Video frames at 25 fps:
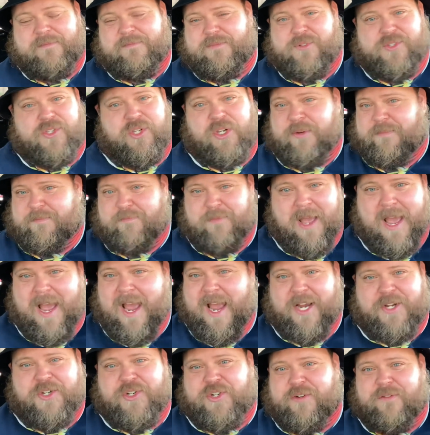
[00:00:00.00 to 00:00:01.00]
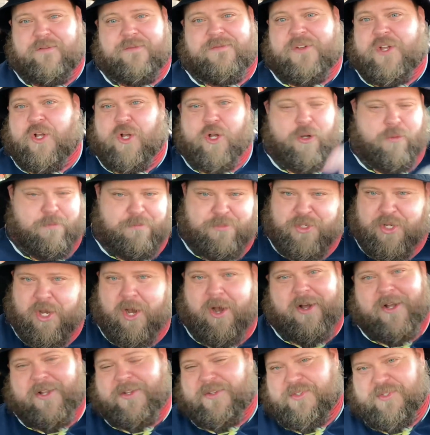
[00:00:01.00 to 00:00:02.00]
It's an action film,
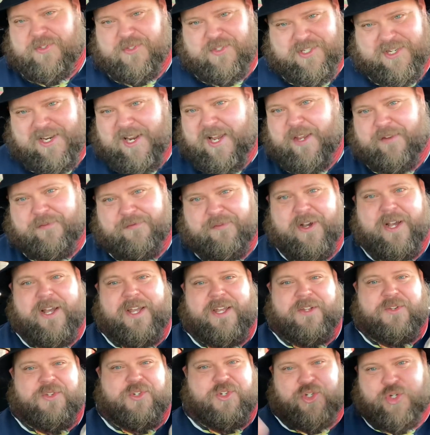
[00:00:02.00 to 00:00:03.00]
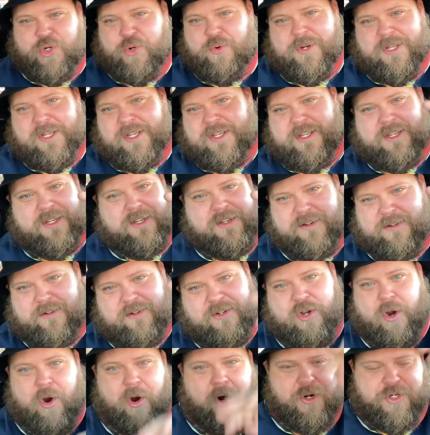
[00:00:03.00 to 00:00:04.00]
guns, knife fights, shooting,
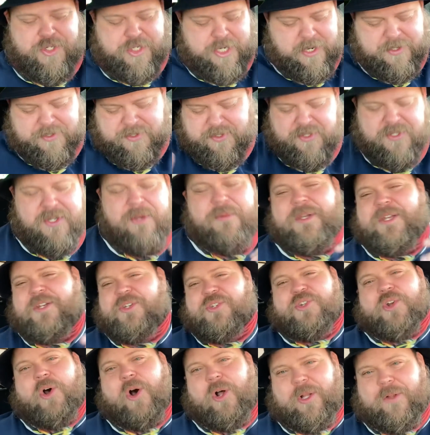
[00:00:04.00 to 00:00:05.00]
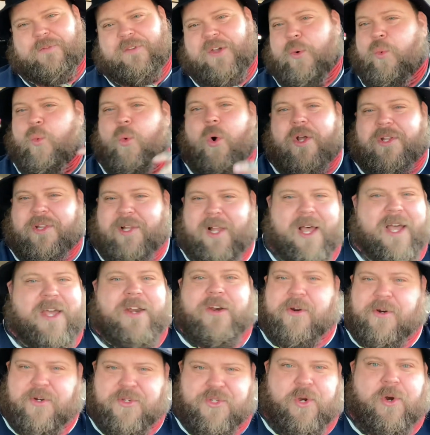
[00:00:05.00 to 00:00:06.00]
car chases. I mean, just all of it.
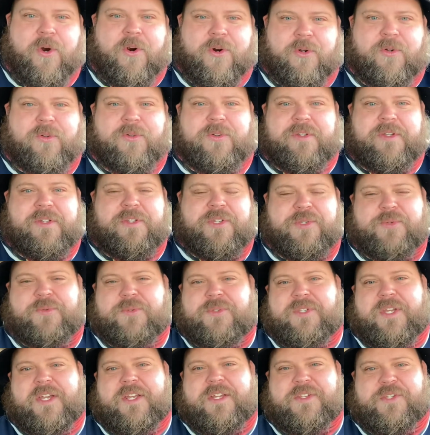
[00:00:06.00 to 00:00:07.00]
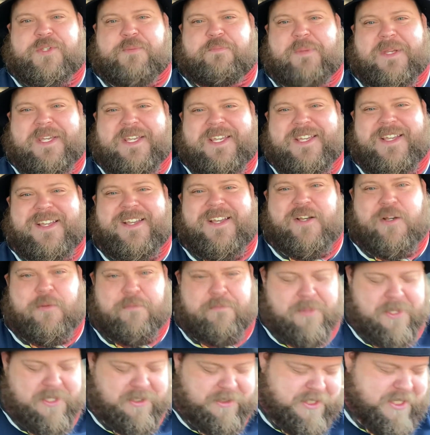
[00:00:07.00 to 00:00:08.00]
One-liners, Arnold. This was at his peak
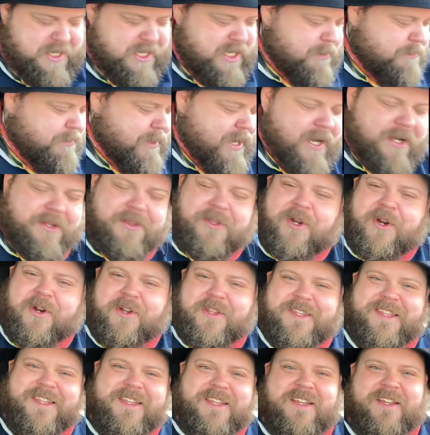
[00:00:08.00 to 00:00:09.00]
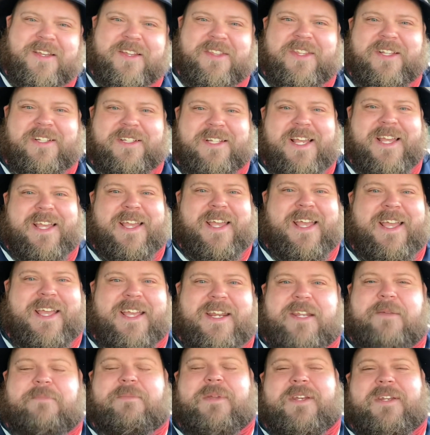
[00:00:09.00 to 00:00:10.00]
ability back there in the late
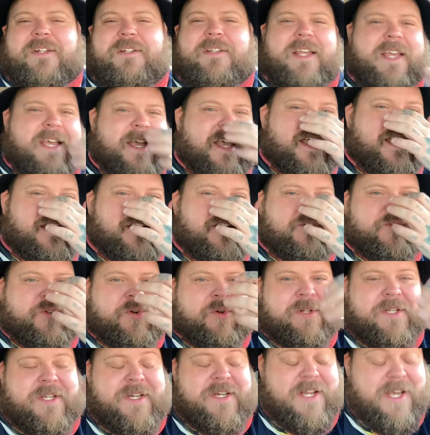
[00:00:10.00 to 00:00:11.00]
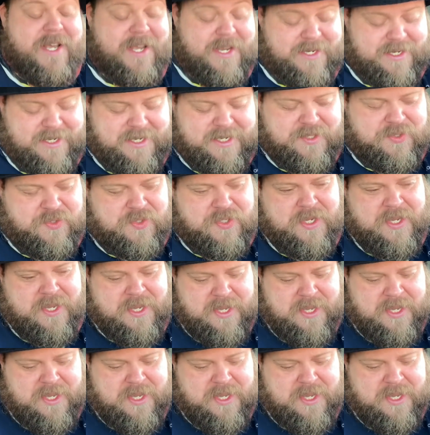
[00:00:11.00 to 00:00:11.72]
80s, mid to late 80s, early 90s.